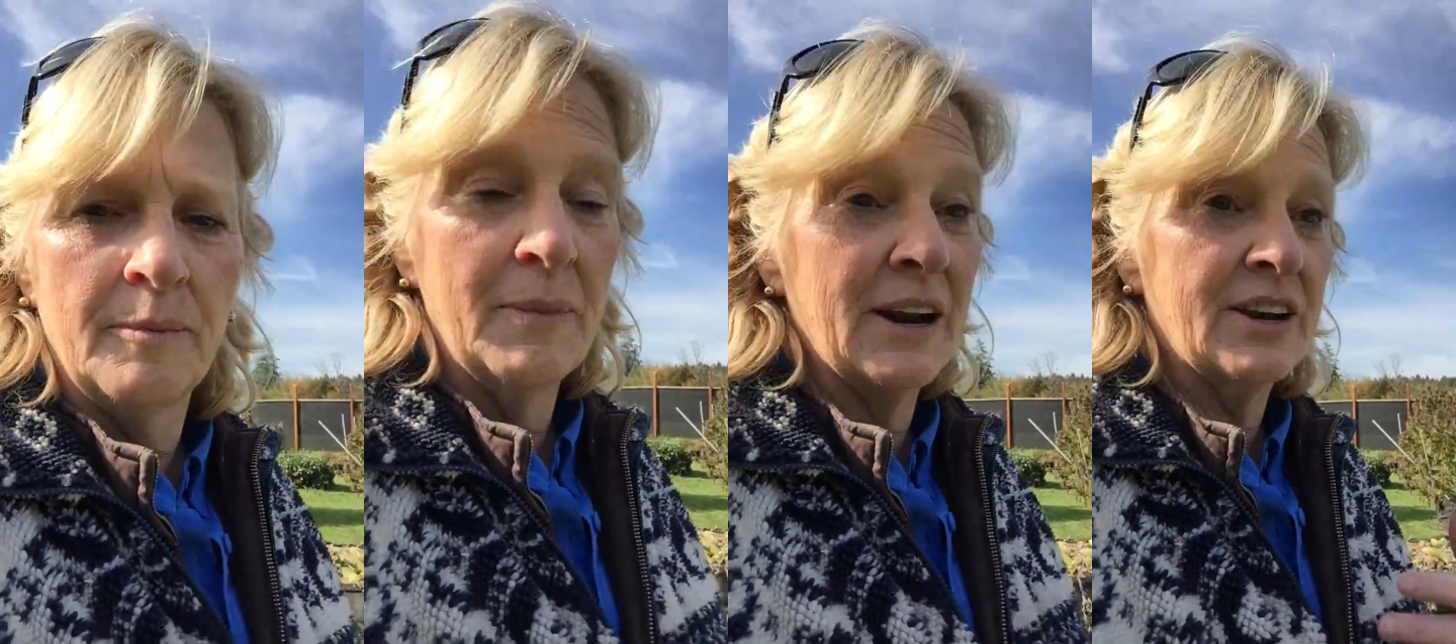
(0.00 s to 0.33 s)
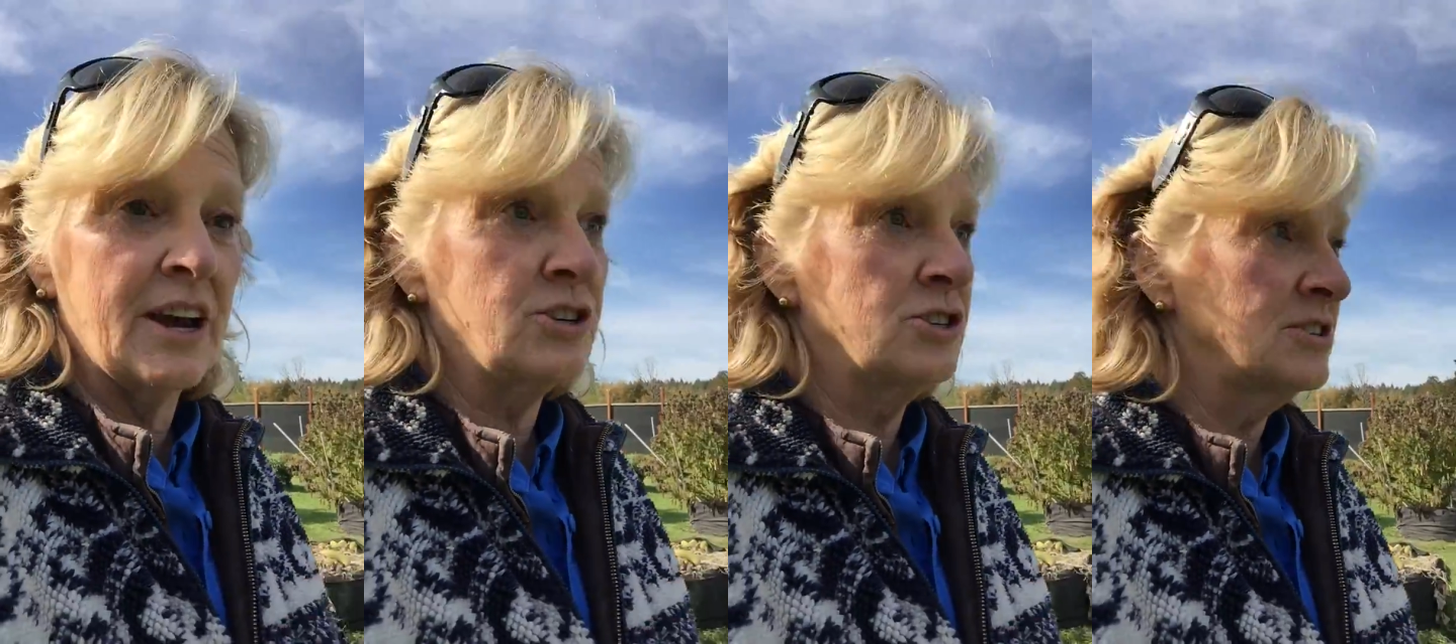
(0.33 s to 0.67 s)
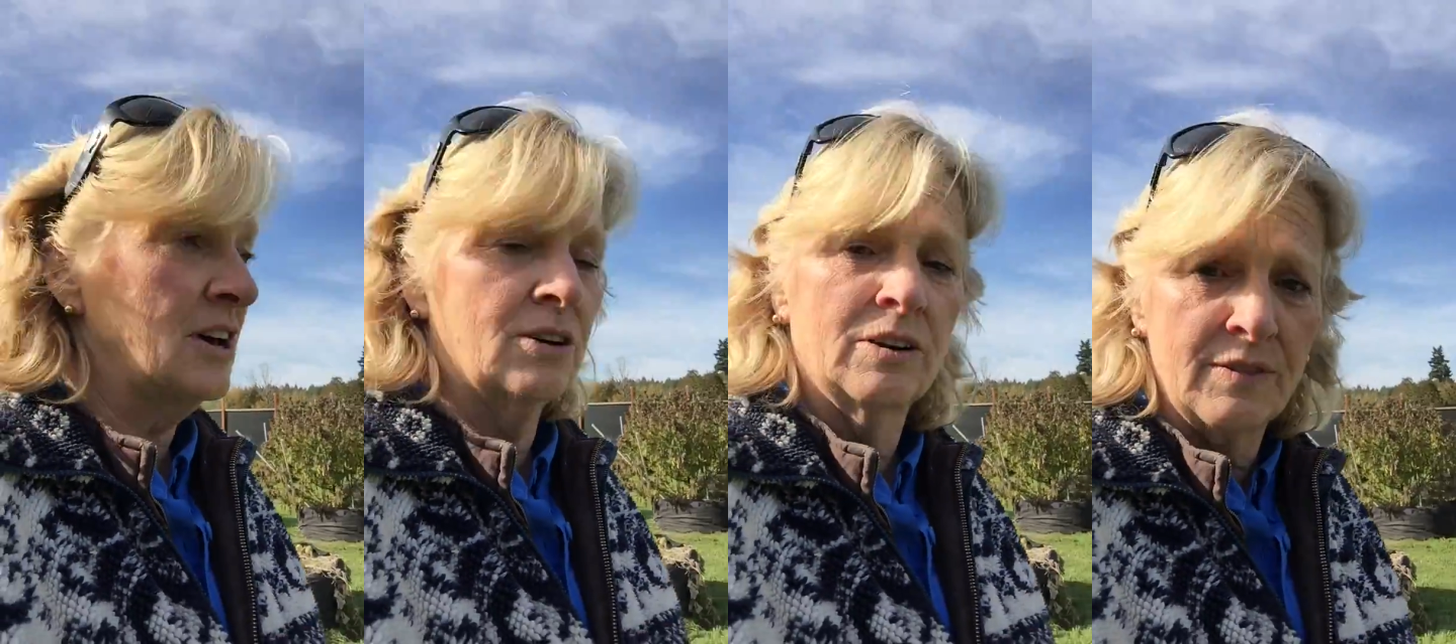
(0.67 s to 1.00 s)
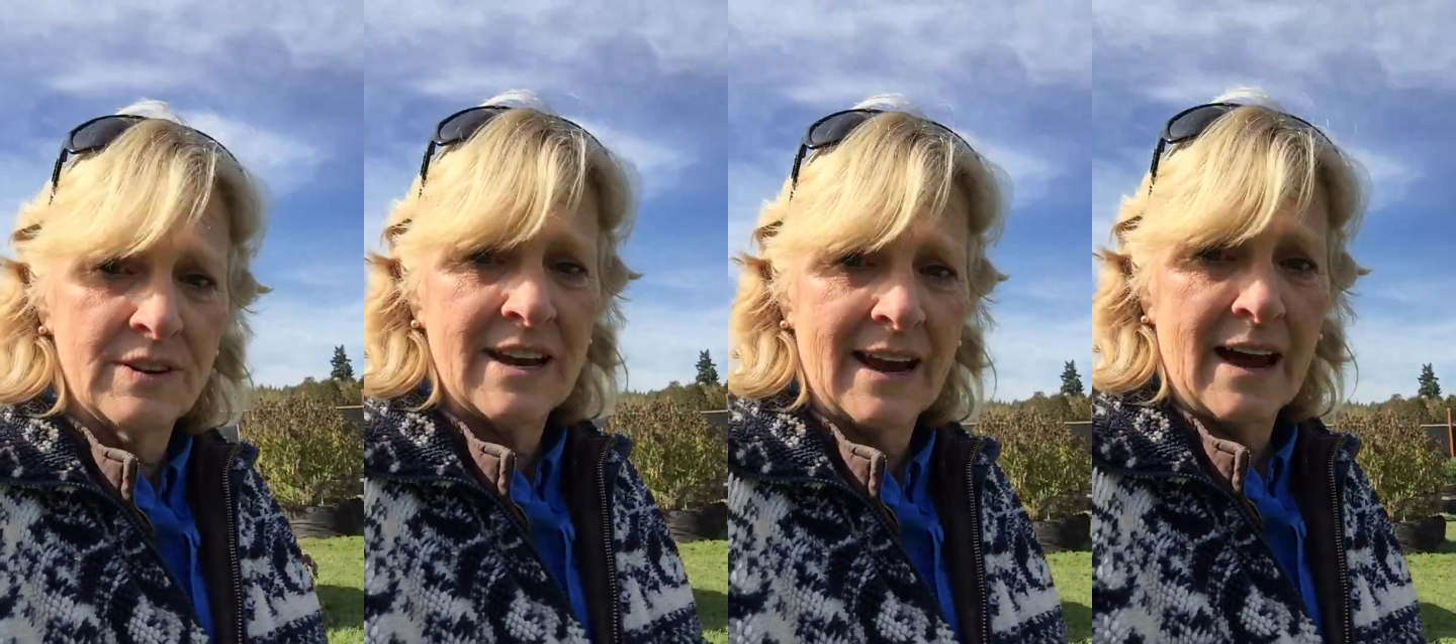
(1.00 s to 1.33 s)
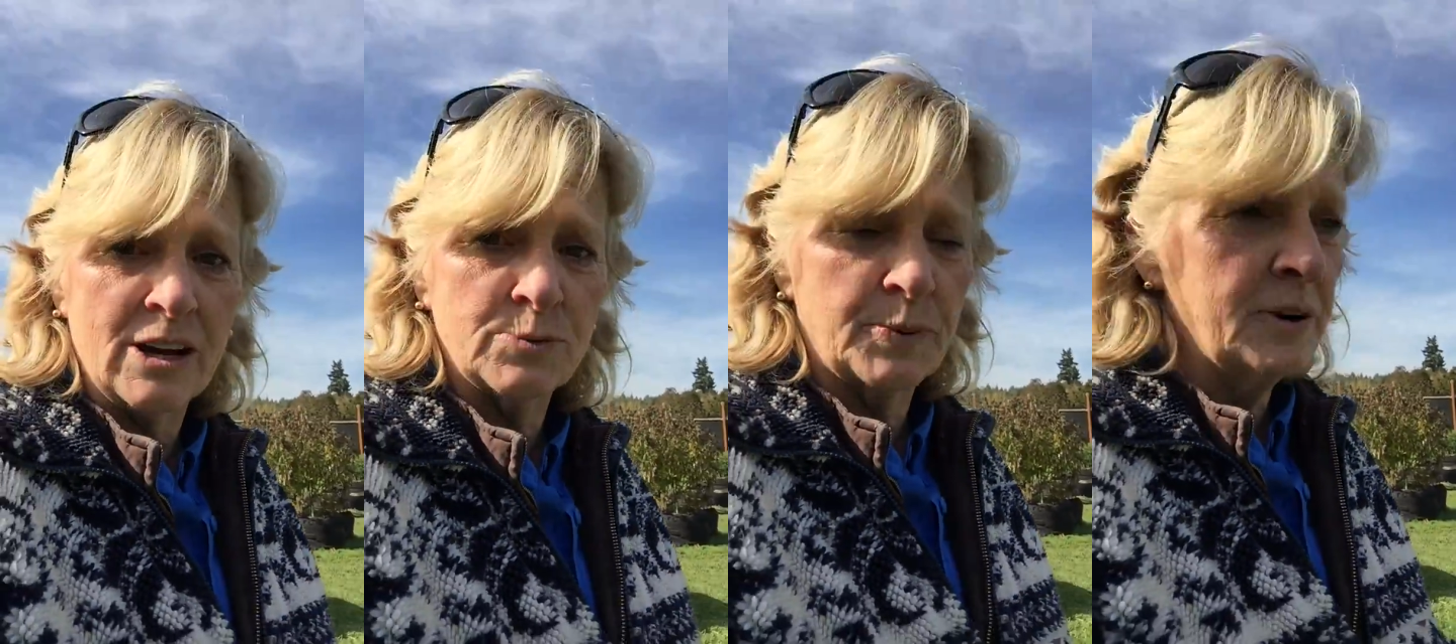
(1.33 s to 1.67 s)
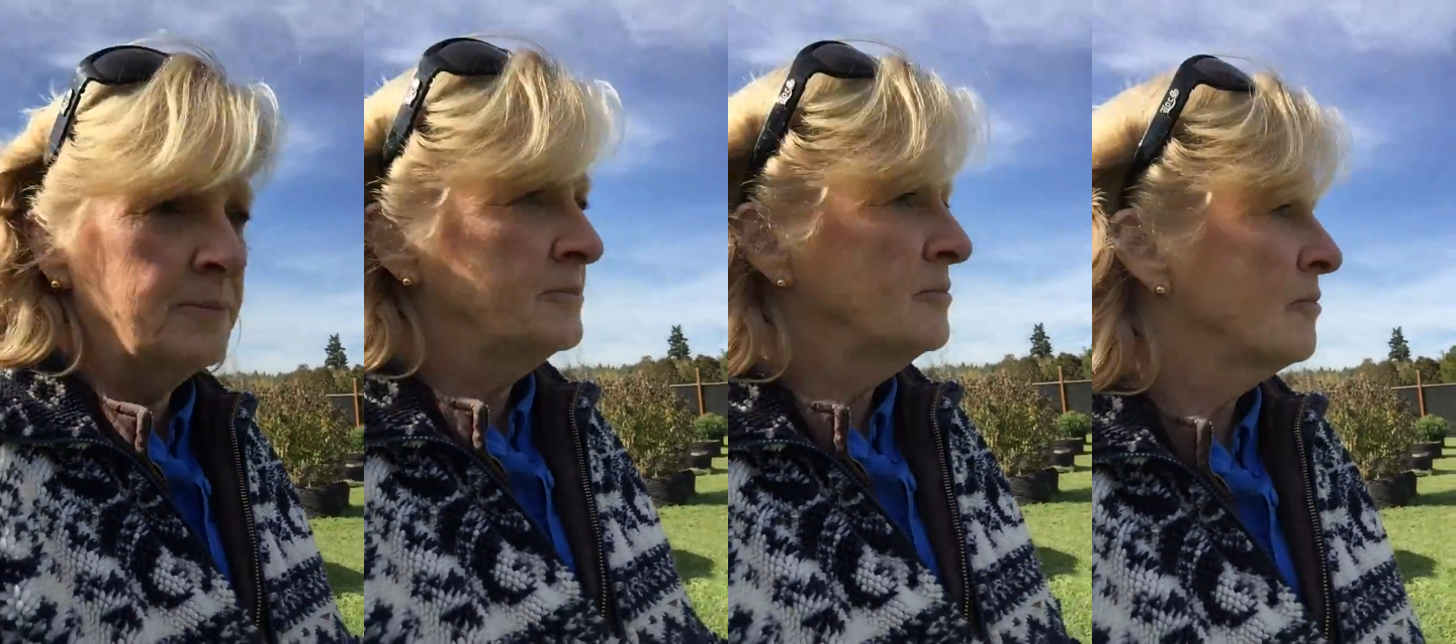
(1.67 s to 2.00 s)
medications. I don't even take aspirin.